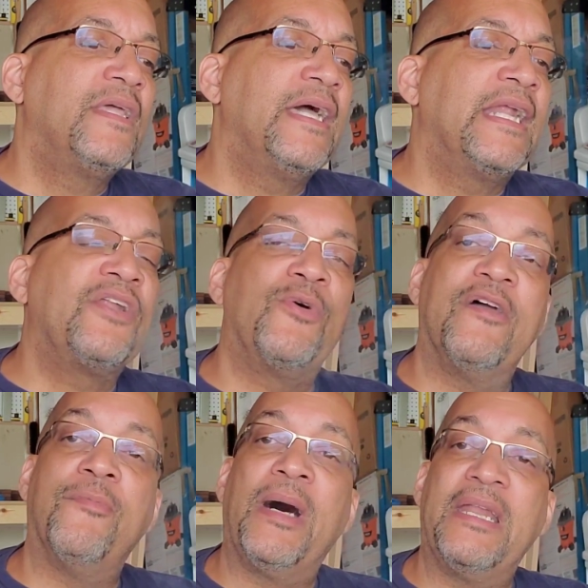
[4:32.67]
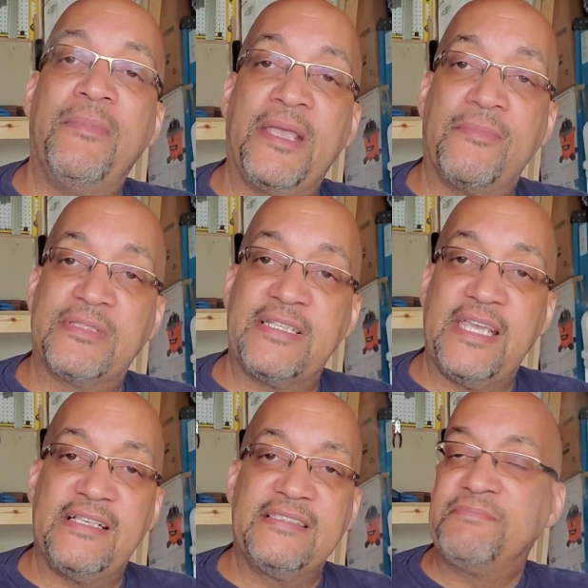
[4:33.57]
And I know everybody makes
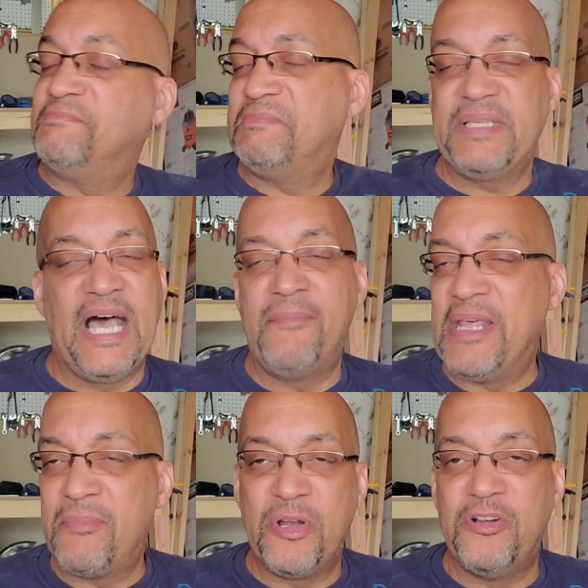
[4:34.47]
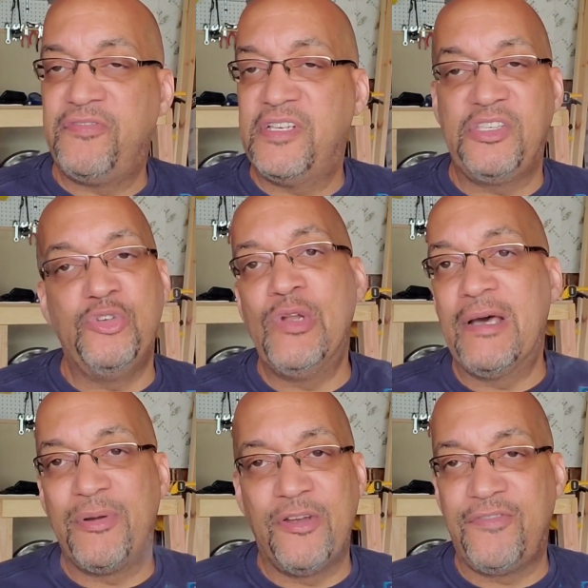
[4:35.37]
mistakes. I'm not perfect, you're
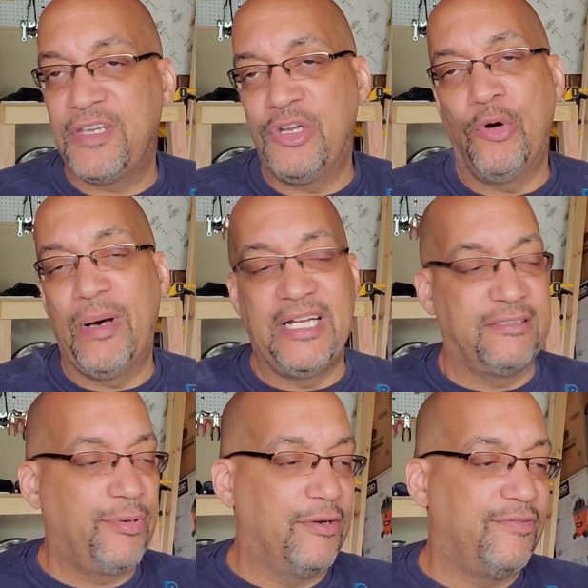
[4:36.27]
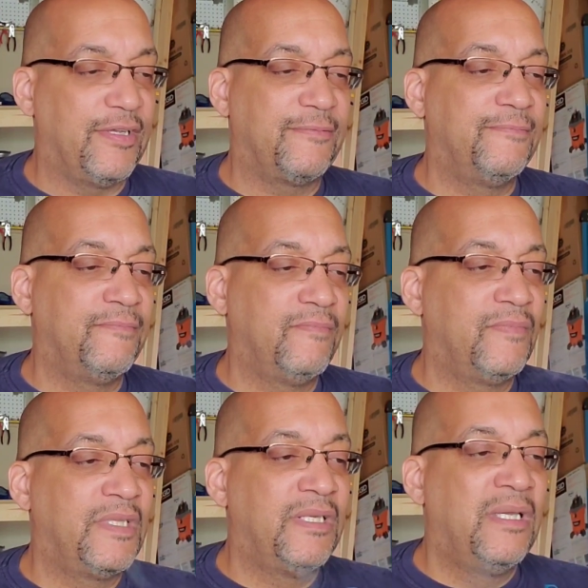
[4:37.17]
not perfect, nobody's perfect.
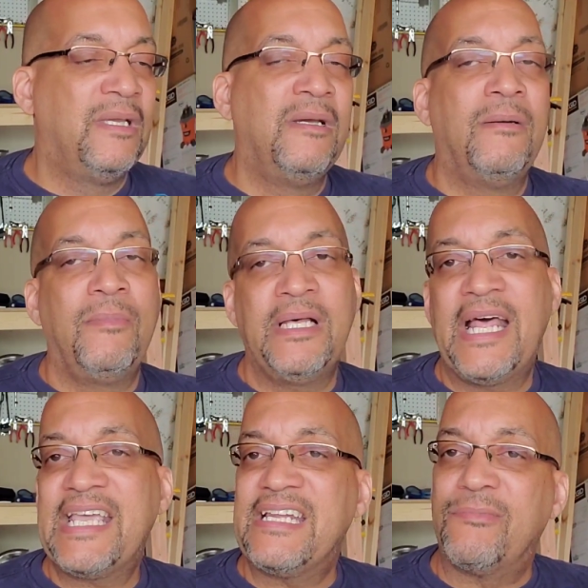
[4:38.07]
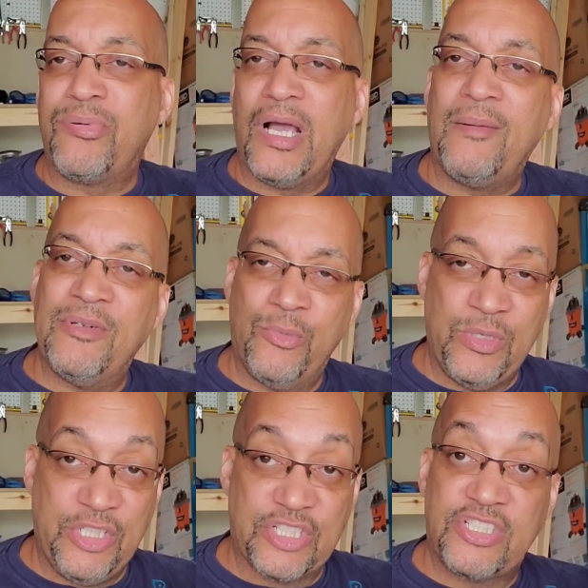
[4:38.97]
But I get a problem
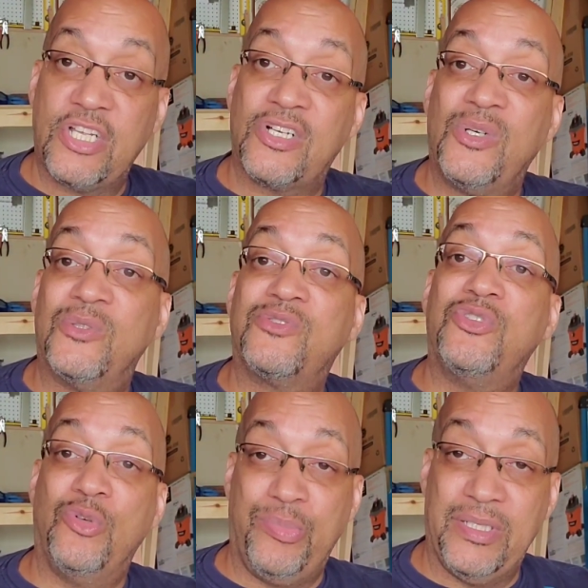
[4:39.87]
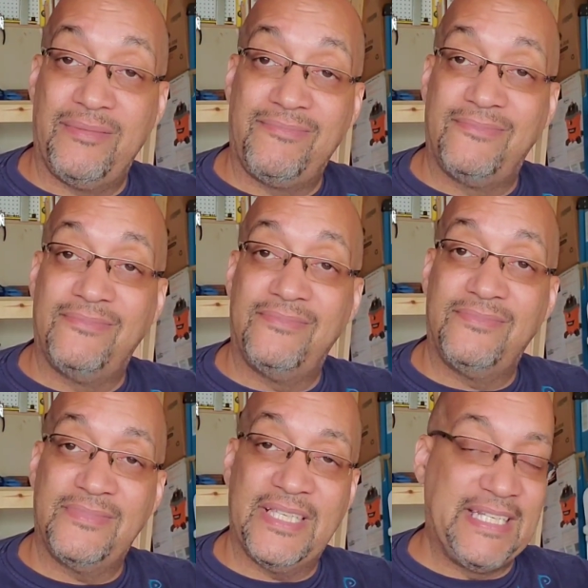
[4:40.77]
when you're stuck on stupid.
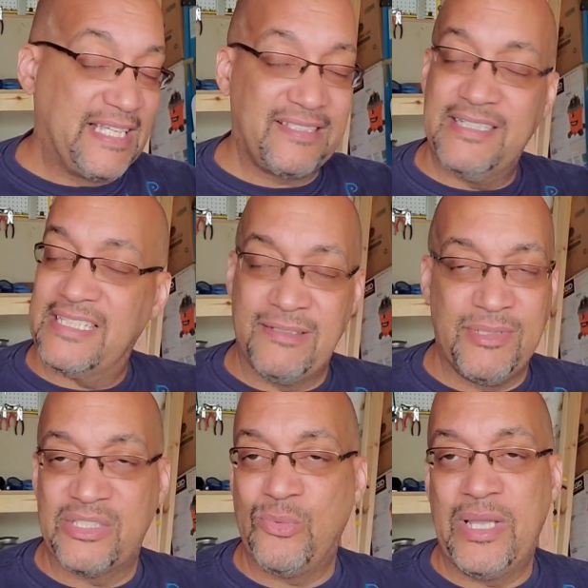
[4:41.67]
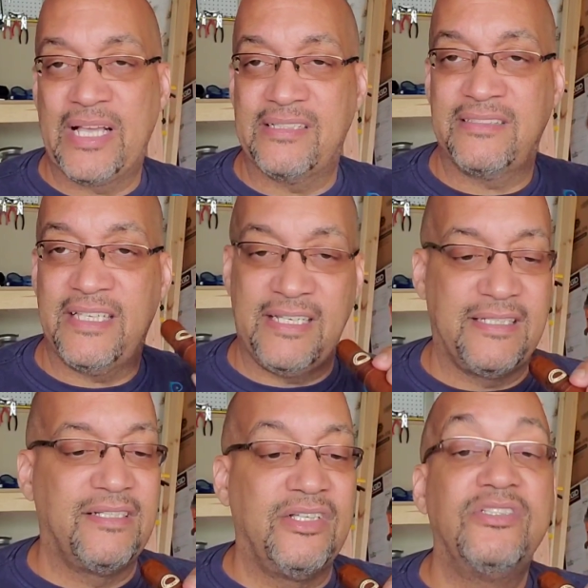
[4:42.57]
And that's the best way I can say it.
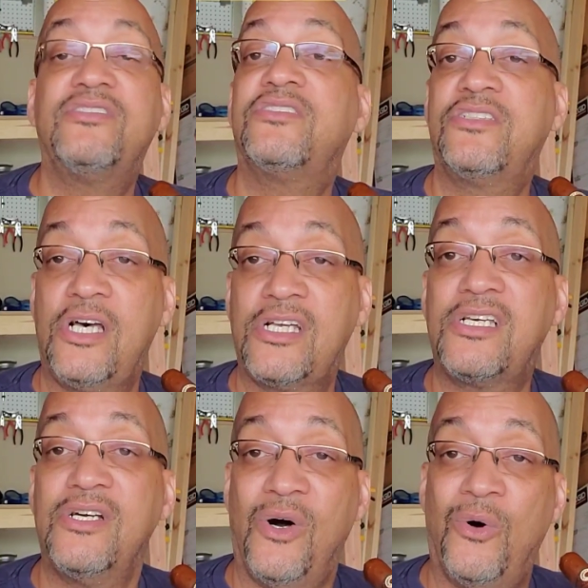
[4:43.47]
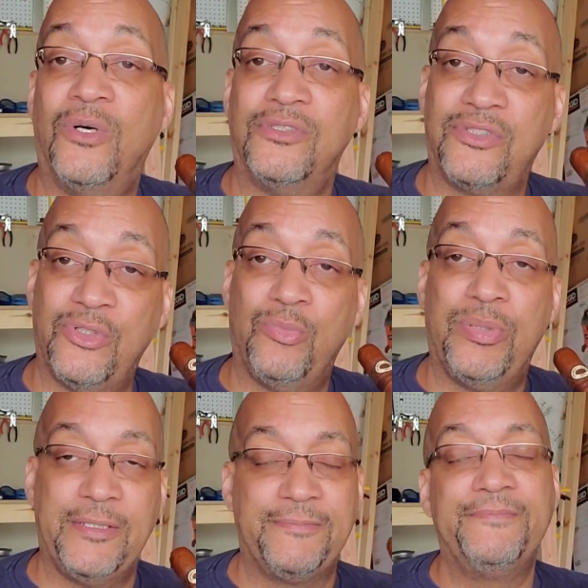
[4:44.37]
Stuck on
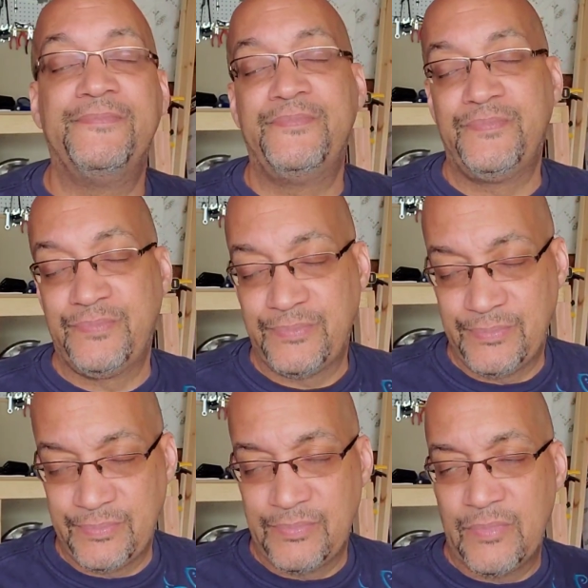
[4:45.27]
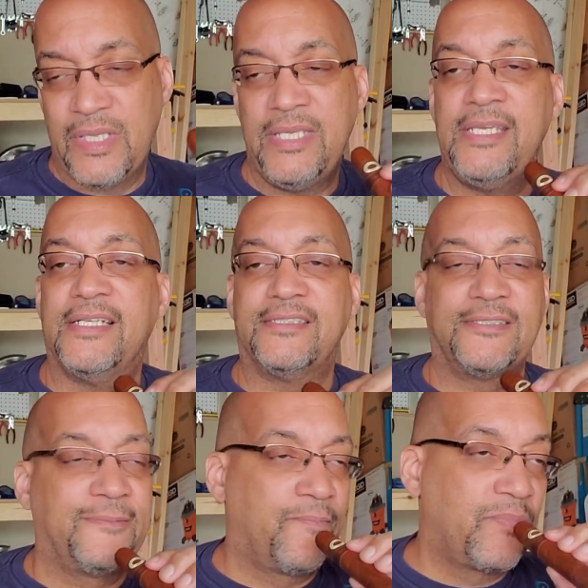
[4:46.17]
stupid. Hence,